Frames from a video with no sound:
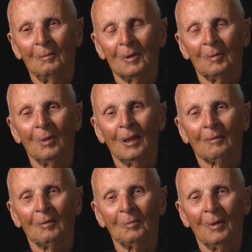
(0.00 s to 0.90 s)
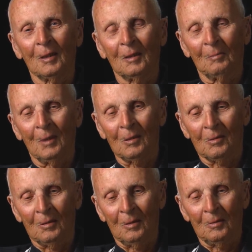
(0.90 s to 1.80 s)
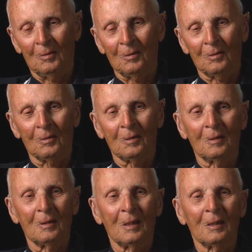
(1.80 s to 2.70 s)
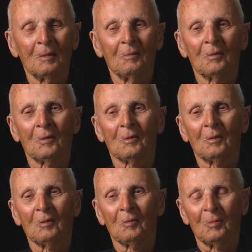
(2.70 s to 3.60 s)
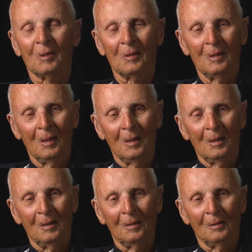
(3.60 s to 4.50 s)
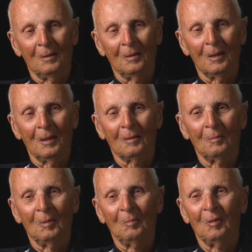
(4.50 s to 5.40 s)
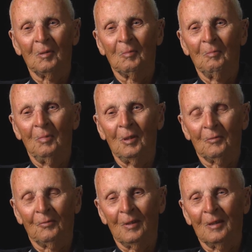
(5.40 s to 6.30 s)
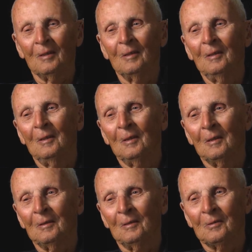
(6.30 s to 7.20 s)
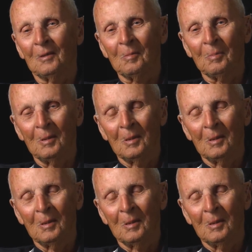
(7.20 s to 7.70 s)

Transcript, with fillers: But the bloke was making most of the noise. It turned out he was a Scotsman, and it turned out to be my best, best friend on the ship.